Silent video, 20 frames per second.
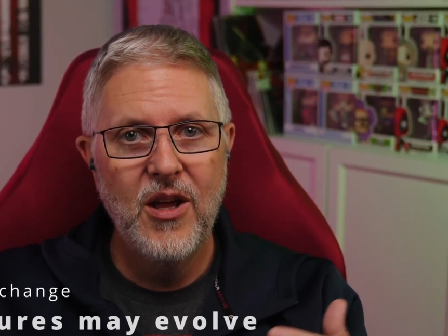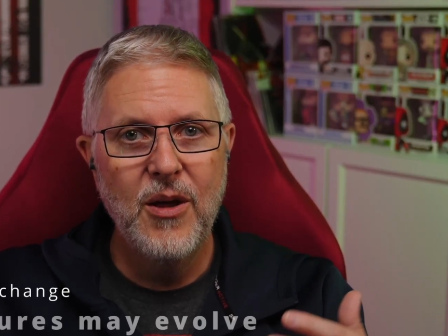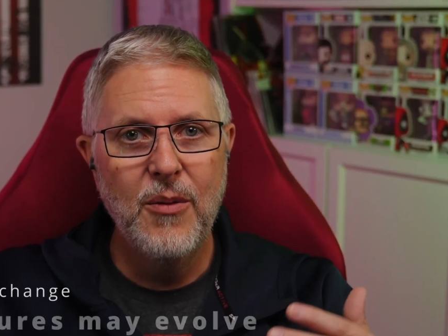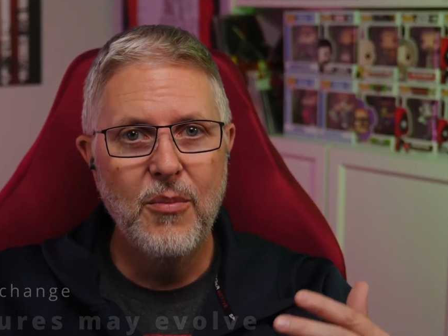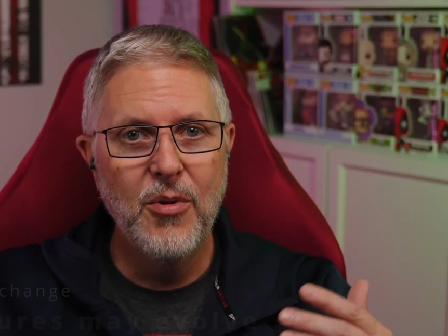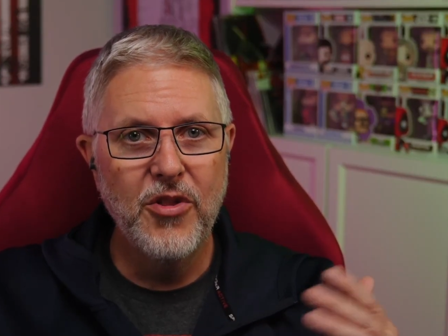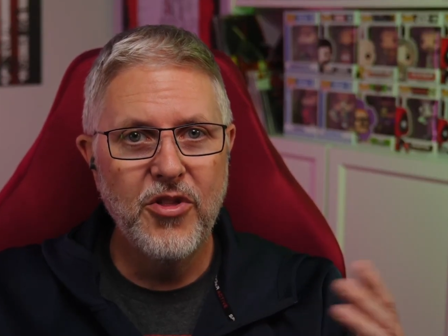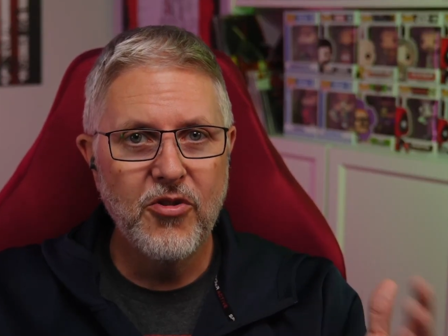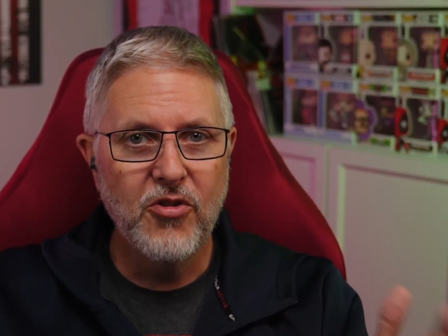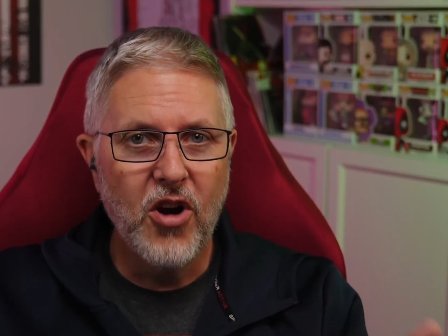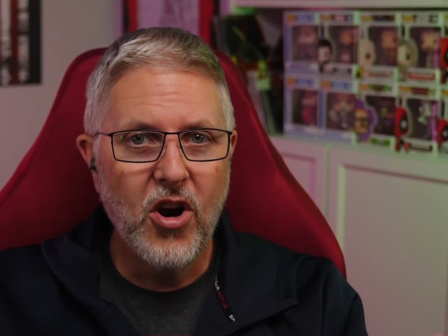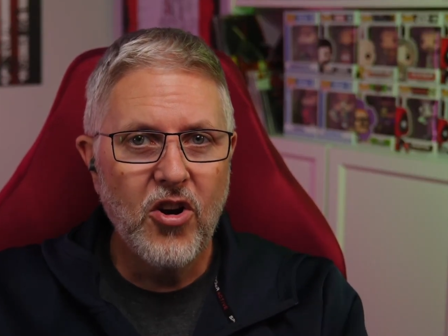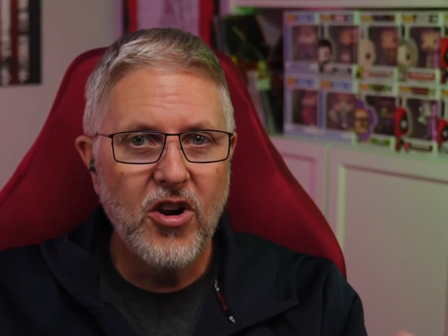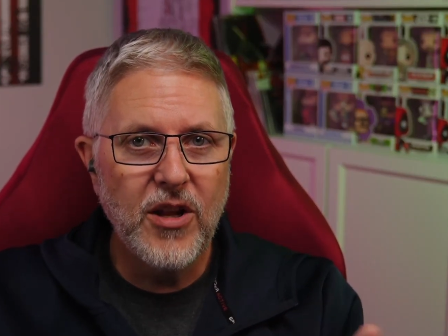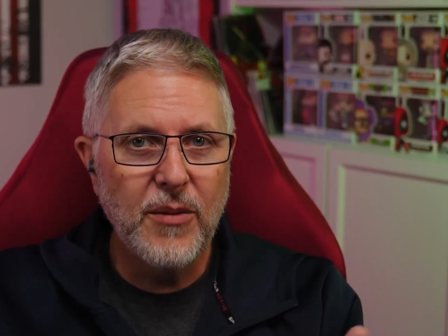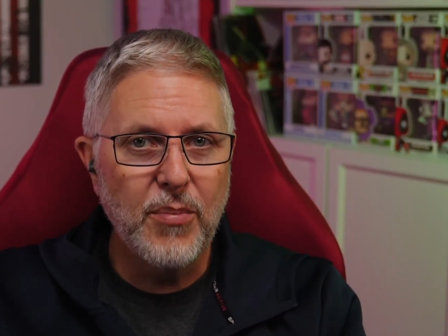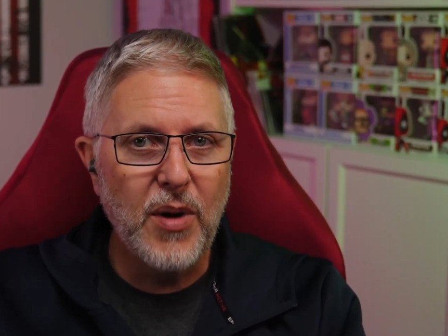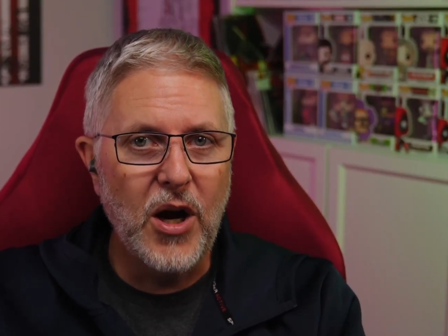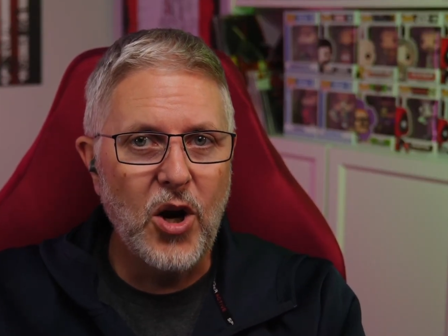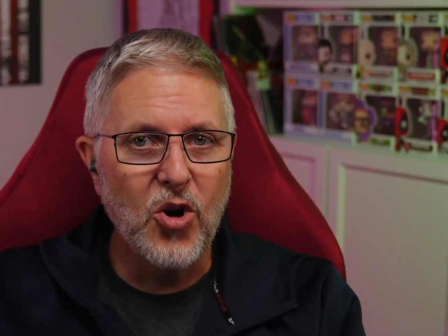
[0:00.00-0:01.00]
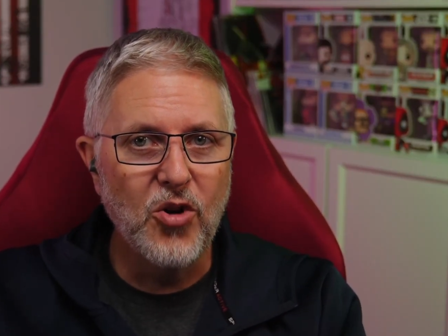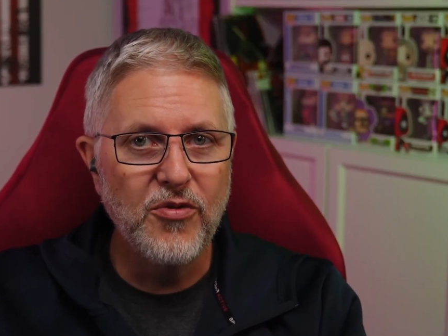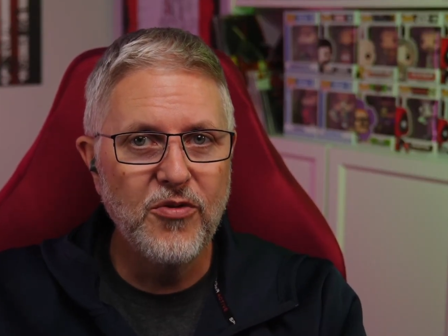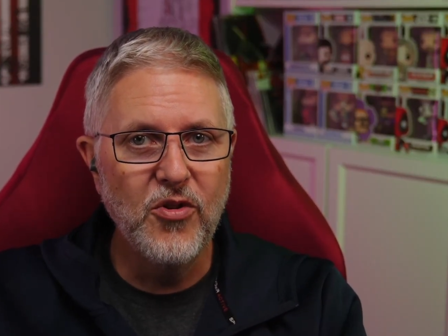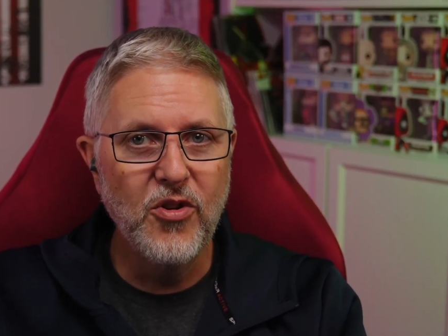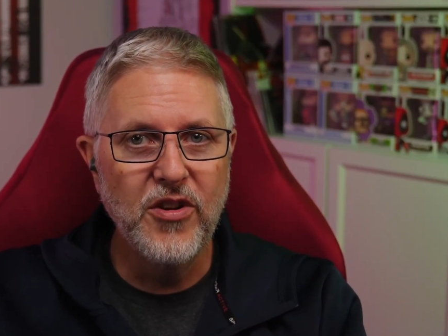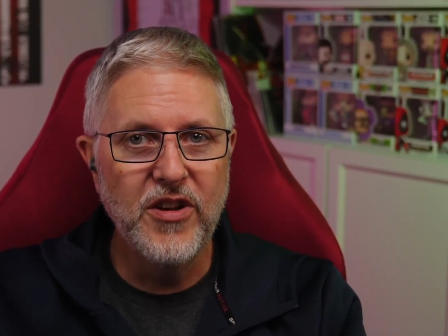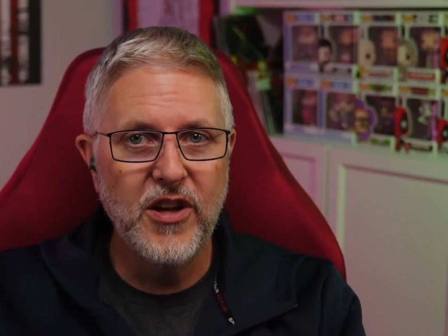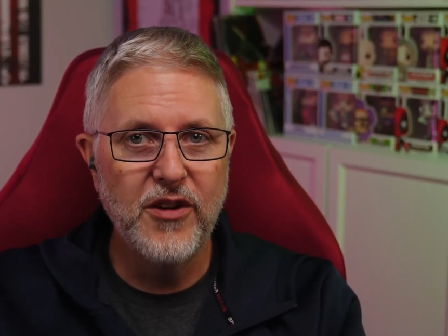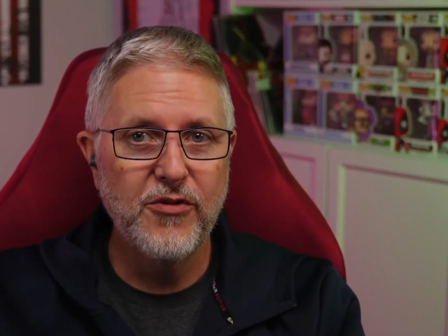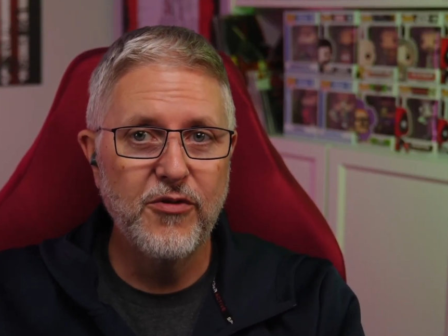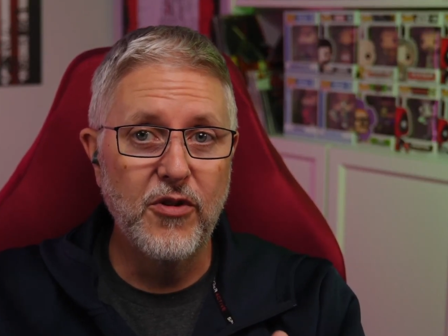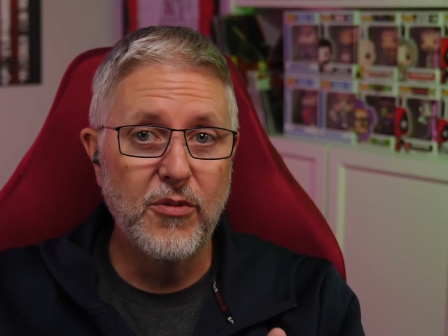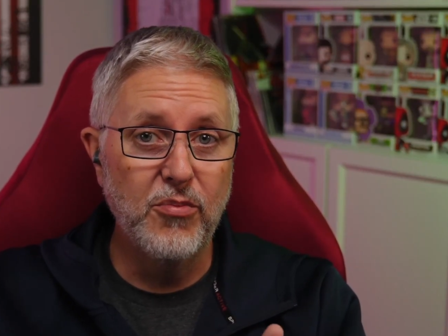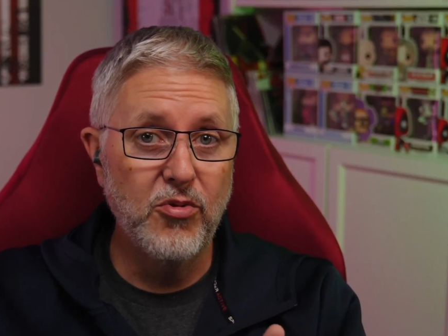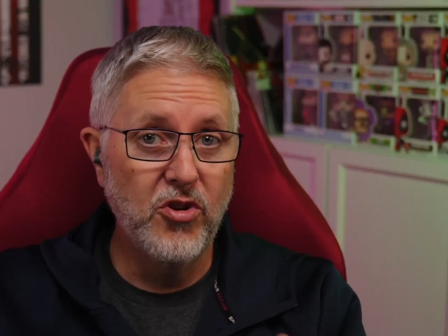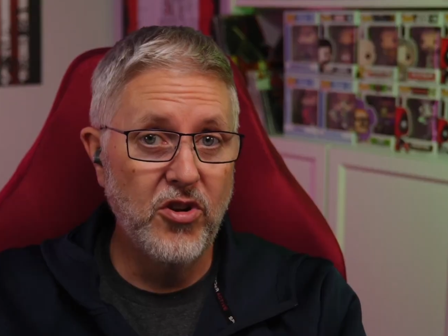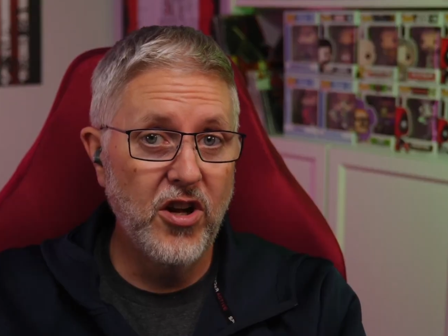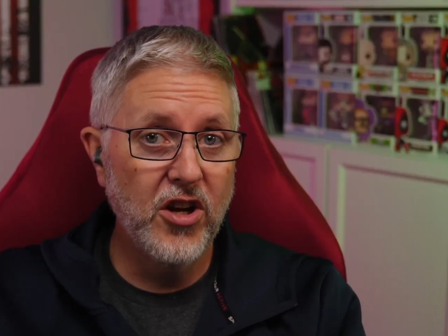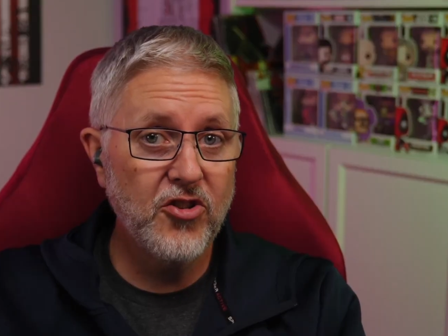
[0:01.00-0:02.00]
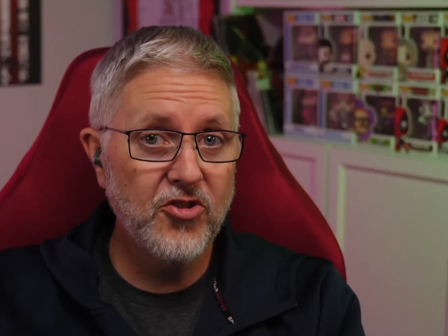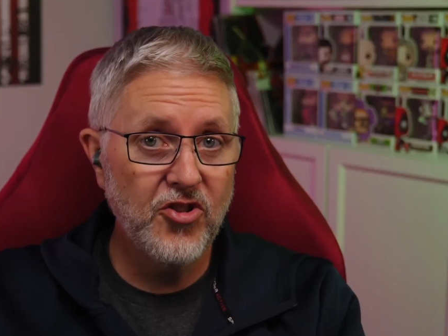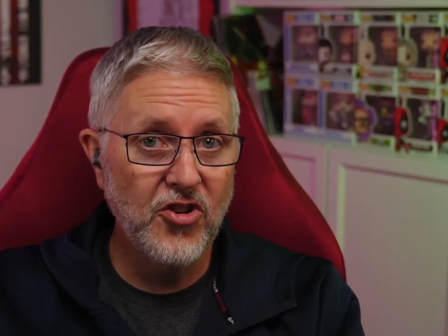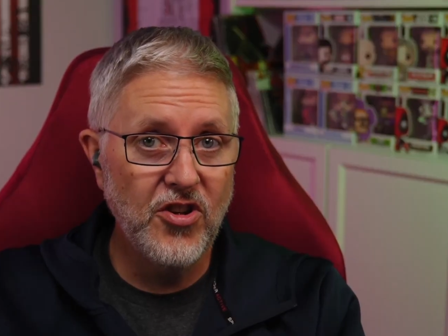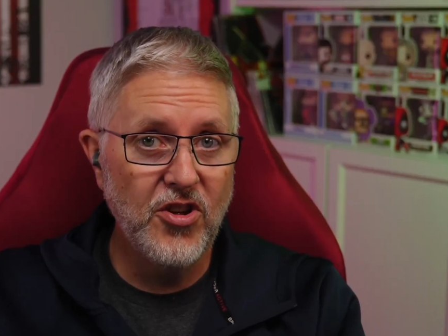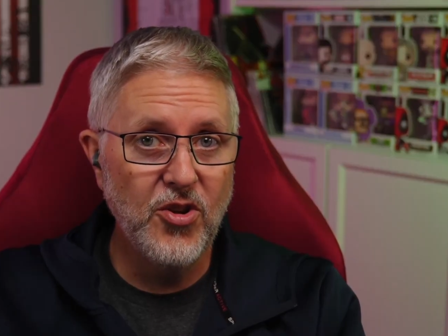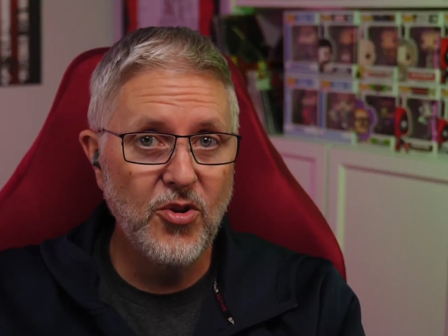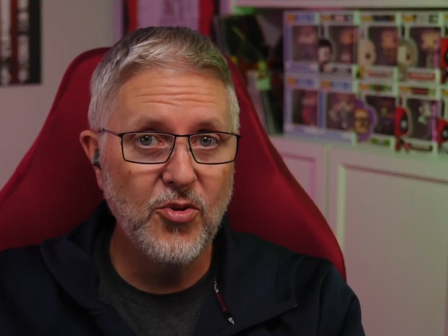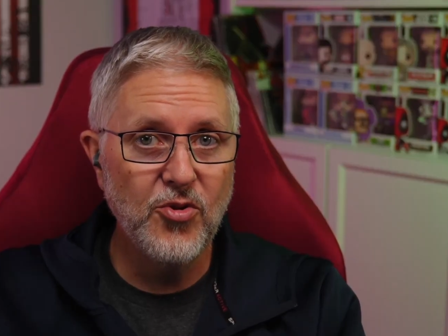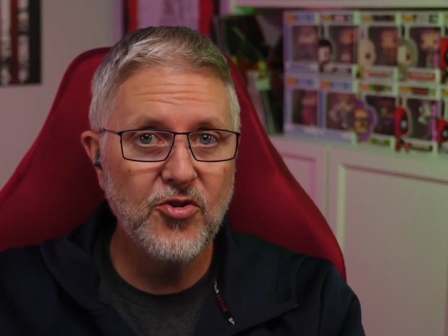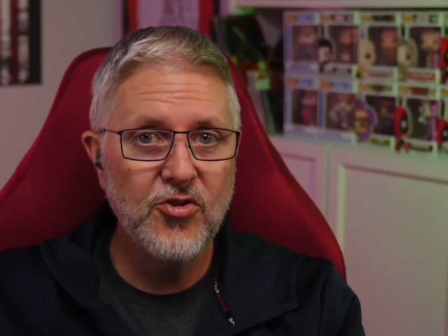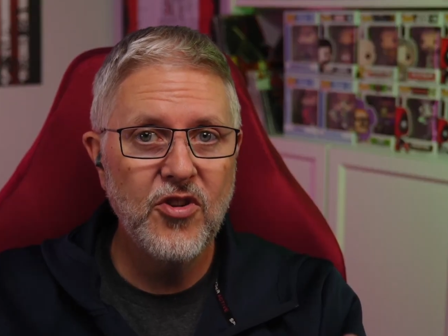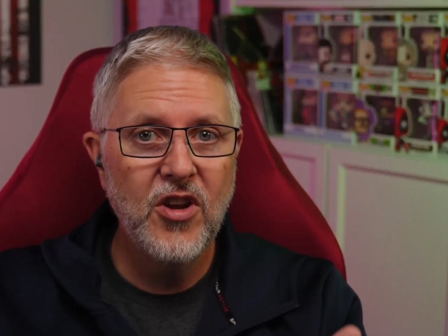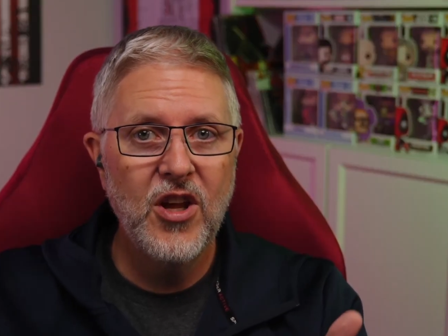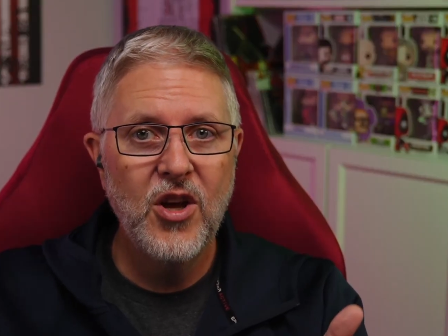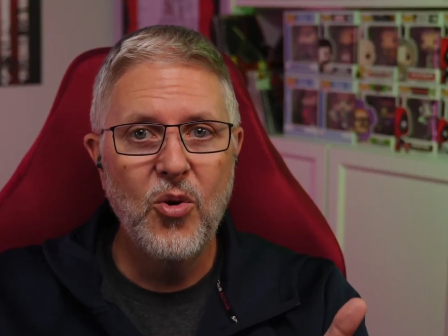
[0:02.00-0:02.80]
But they're already powerful enough for production use